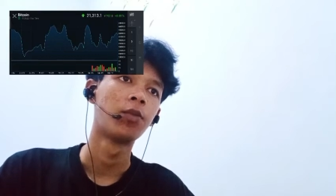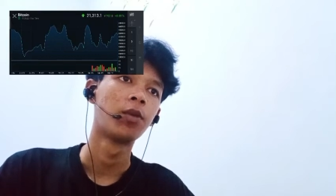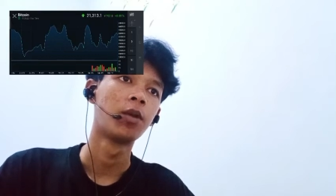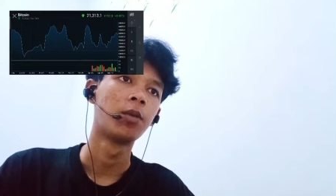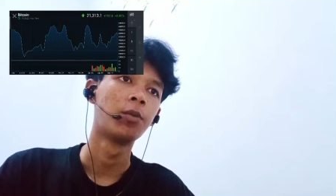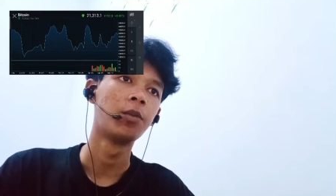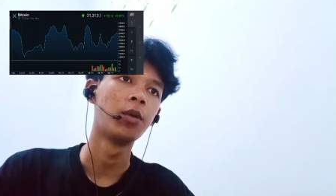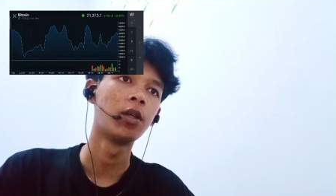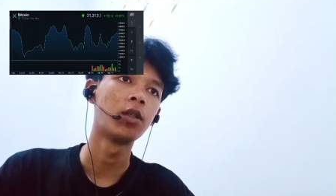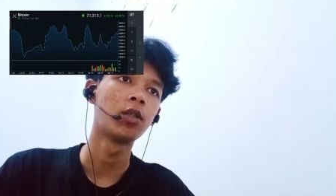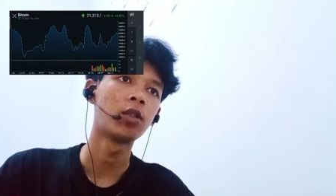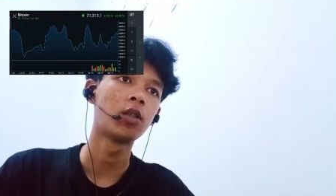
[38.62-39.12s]

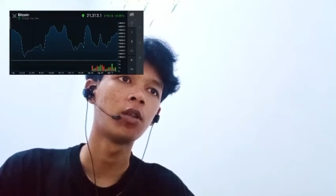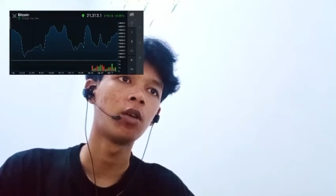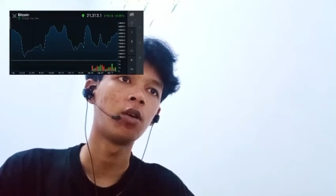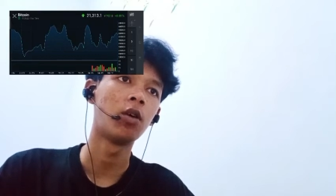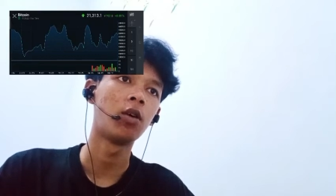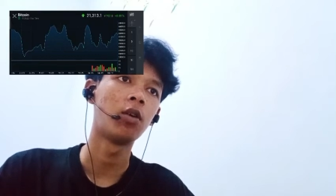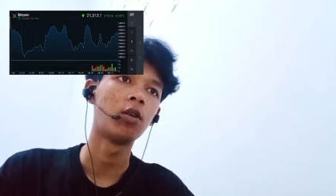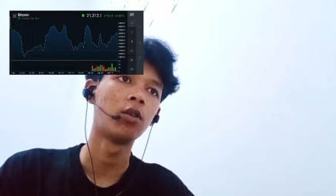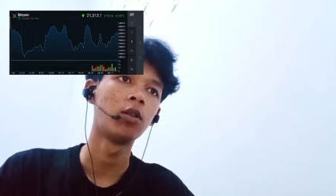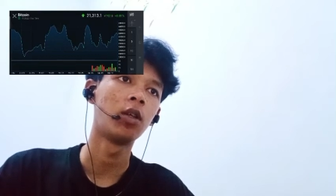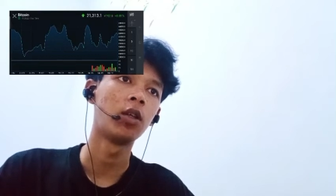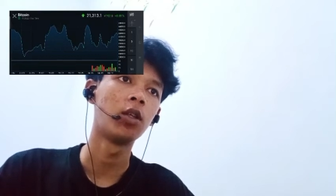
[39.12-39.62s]
based
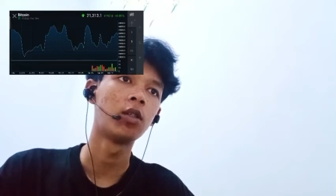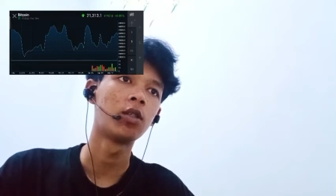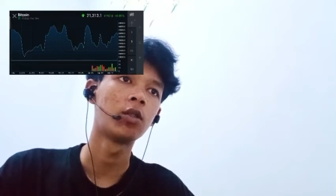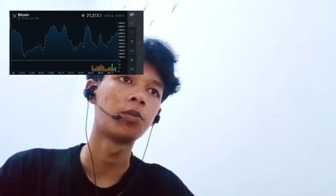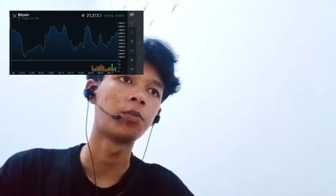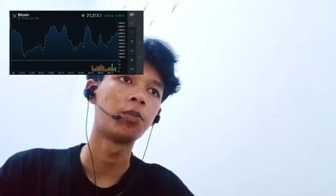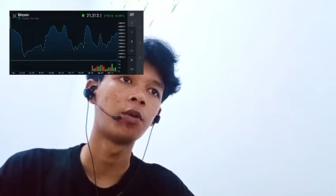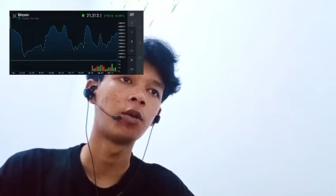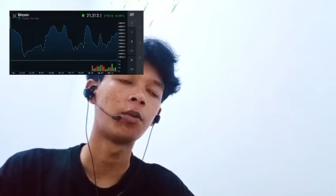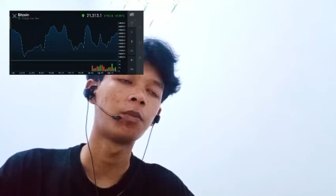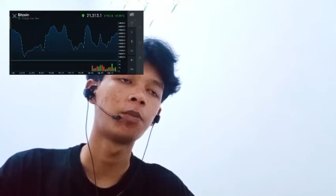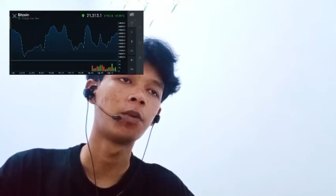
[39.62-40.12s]
on its
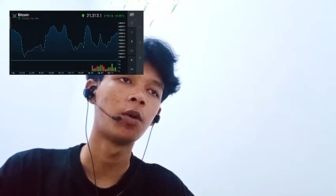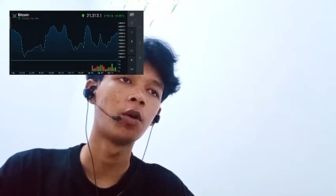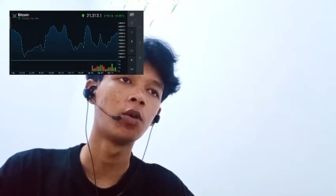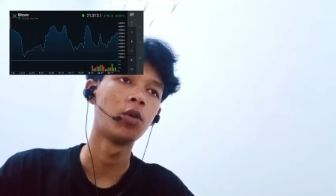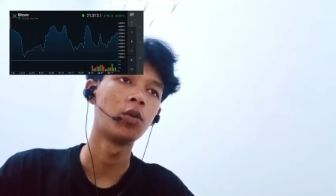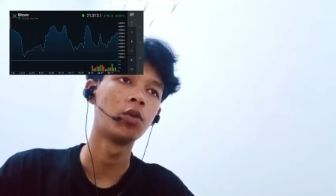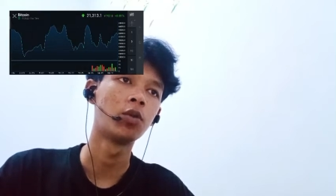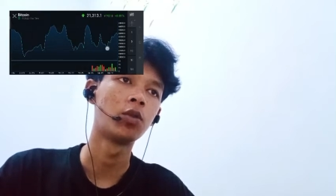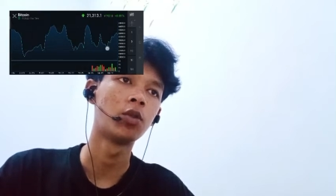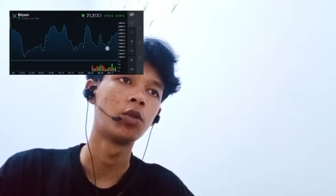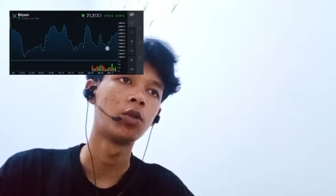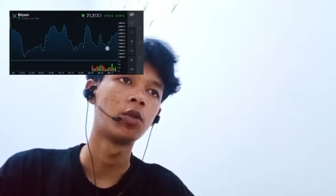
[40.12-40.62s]

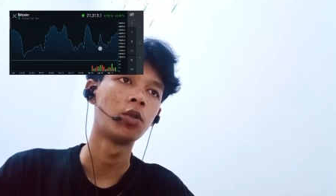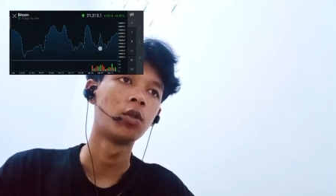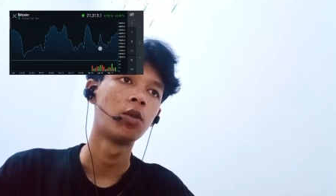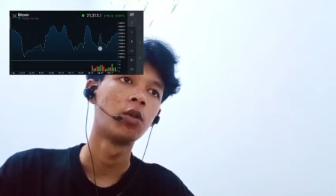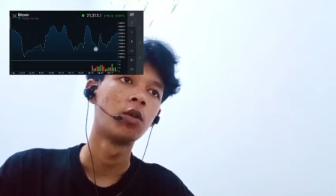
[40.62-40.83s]
purpose.